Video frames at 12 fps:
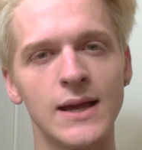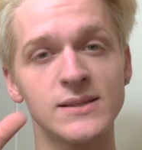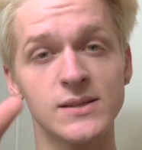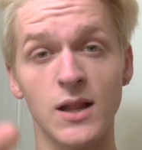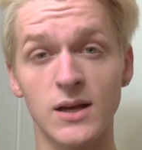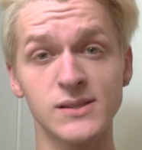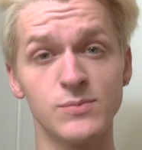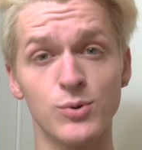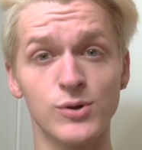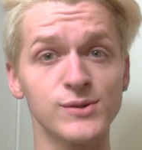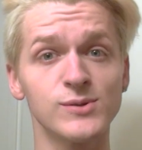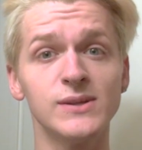has lots of
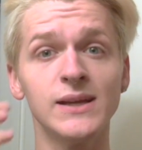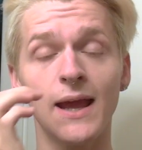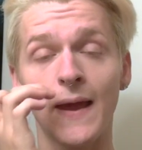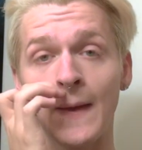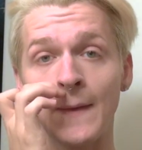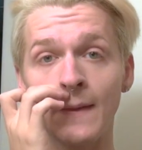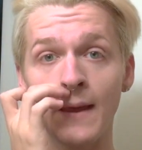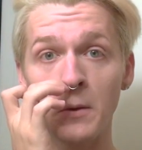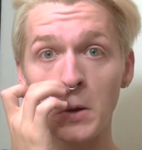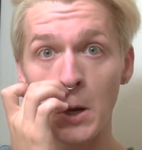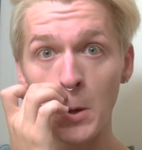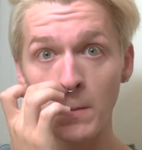pores on it and they
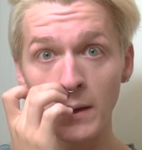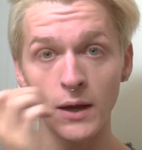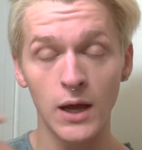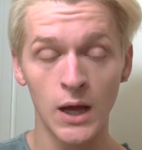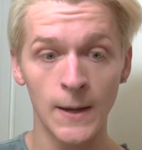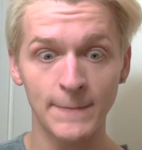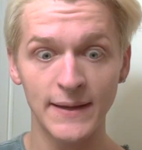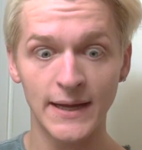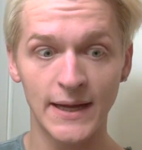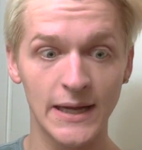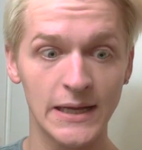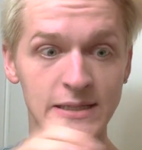will open up
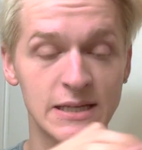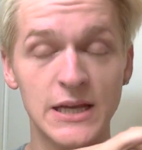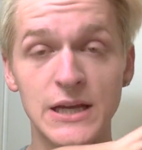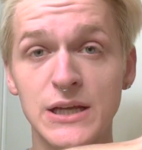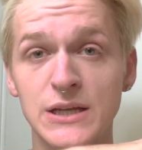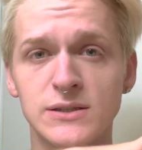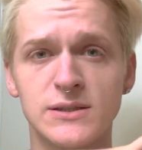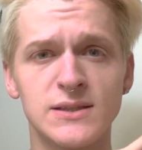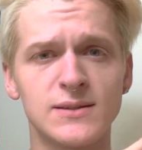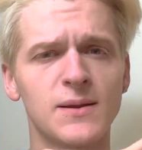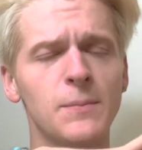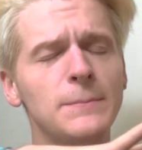and
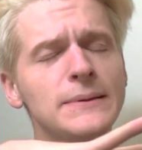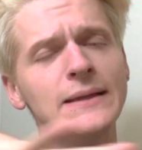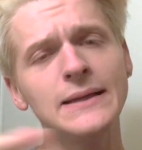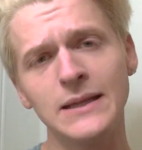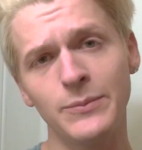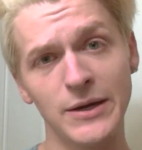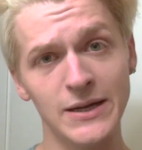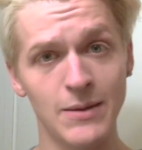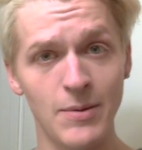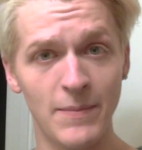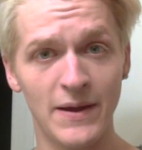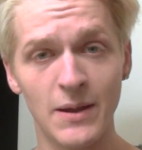completely break
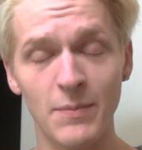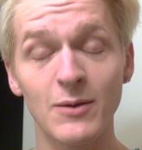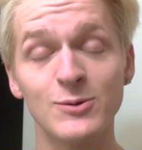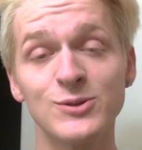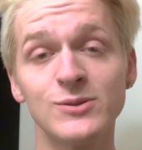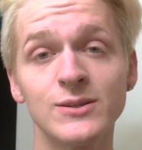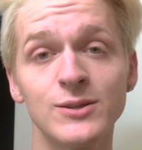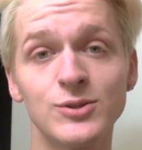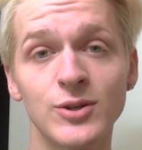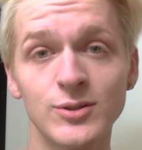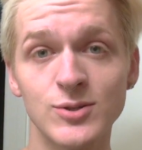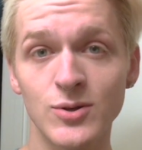down my makeup. I was using a
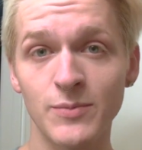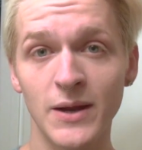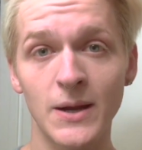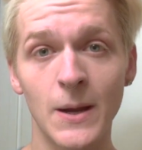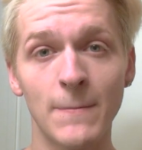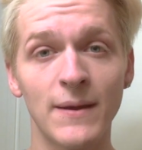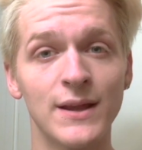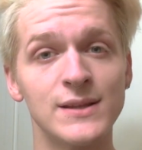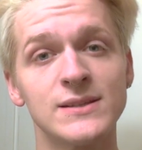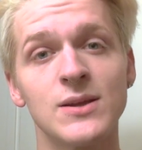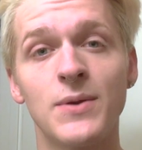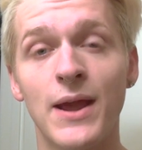drugstore makeup,
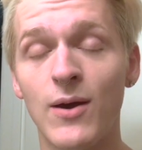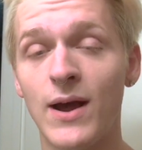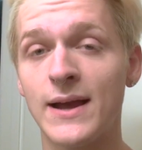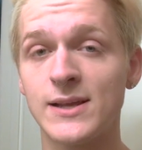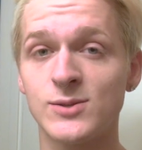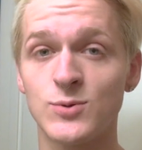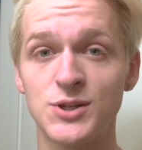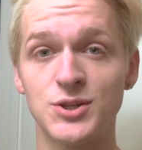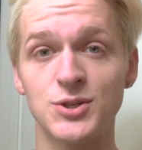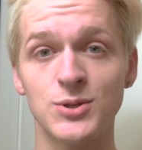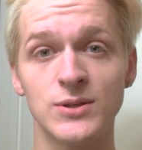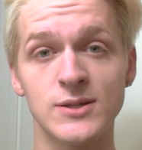and so now I
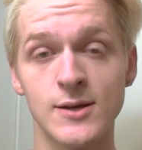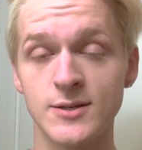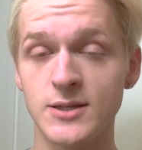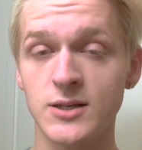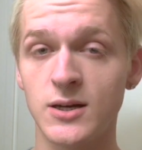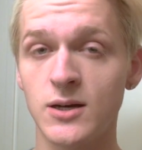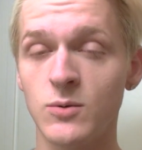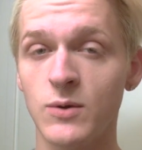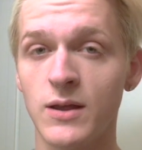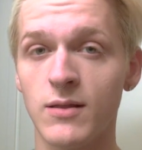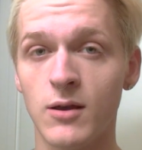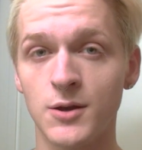switched to the Teint Idole
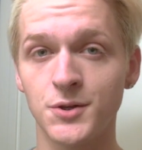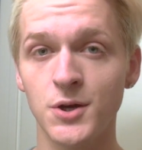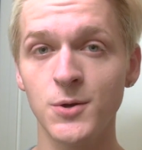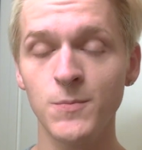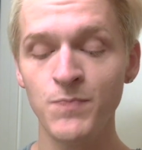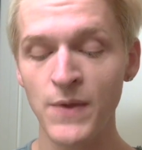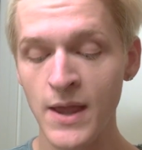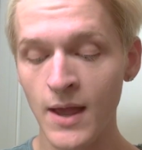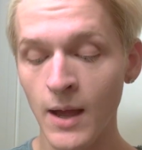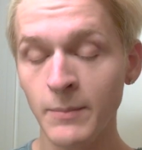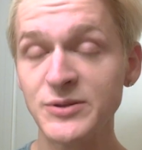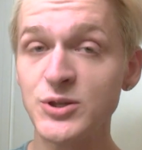with Lancome.
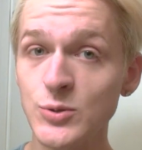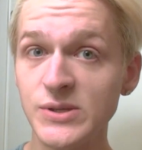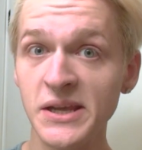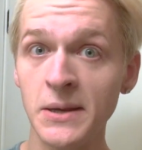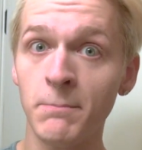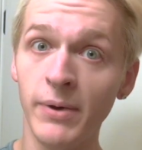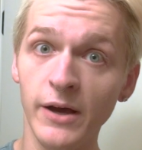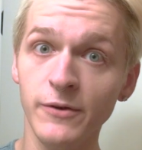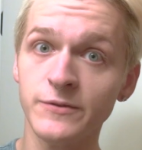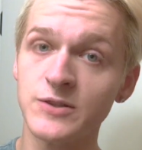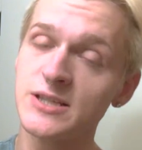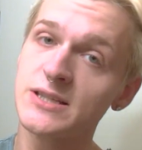I'm a two ten
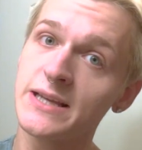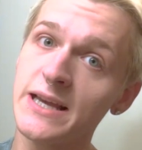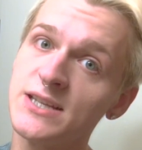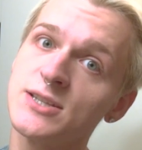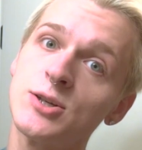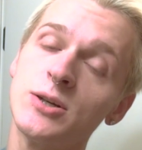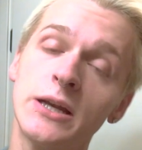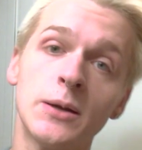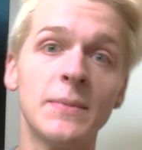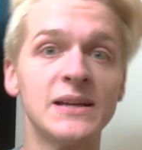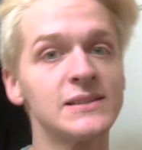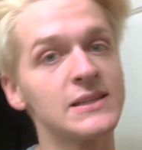buff, just in case you're
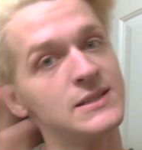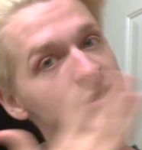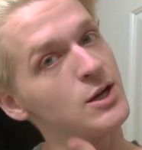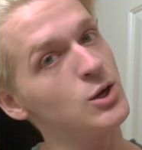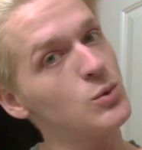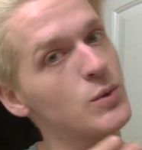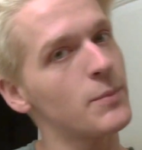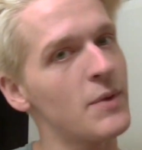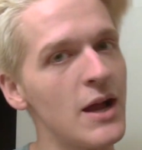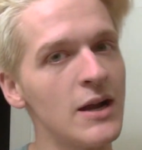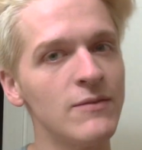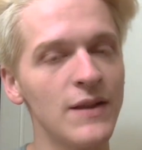near my skin tone. I'm
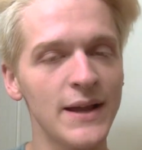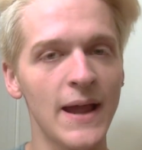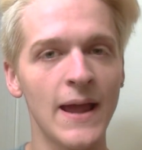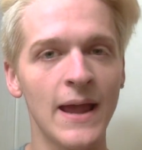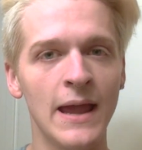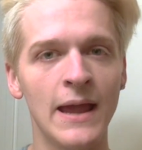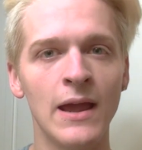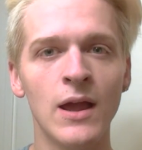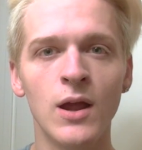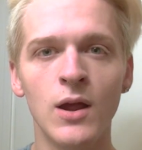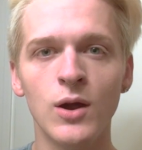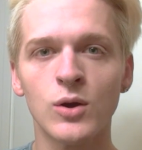kind of like a
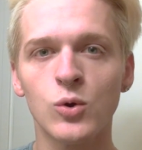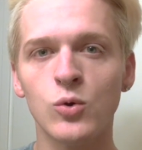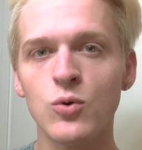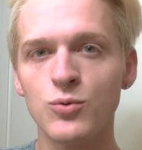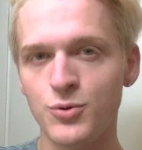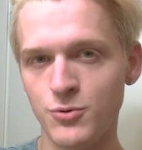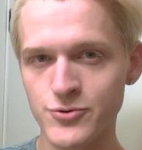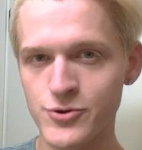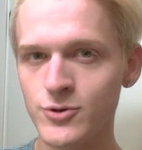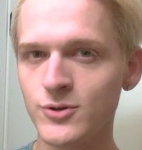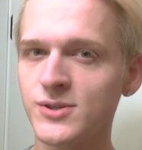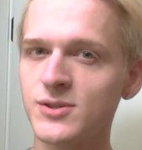cool
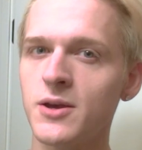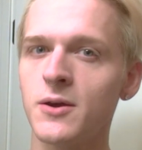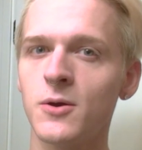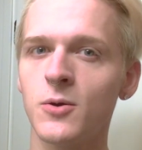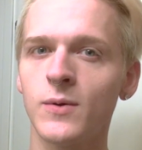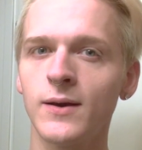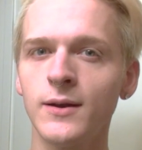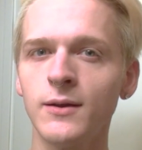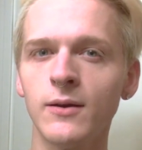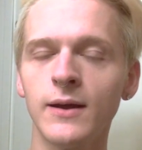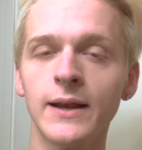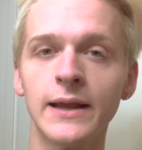neutral, so we're gonna
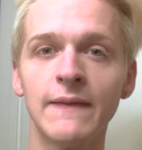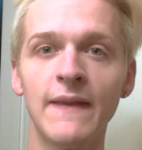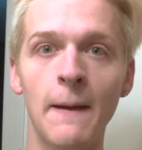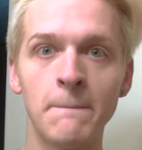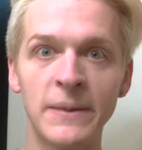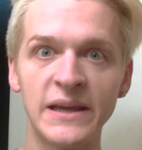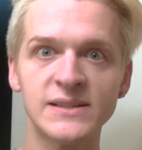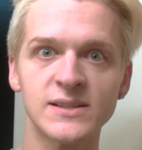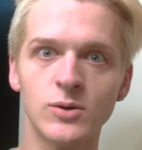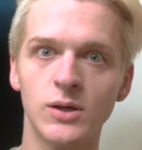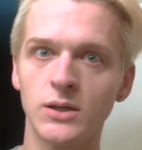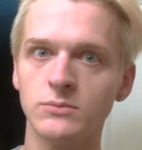go ahead and get that base
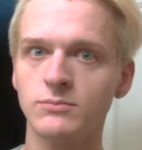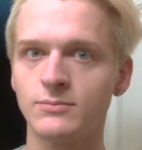on.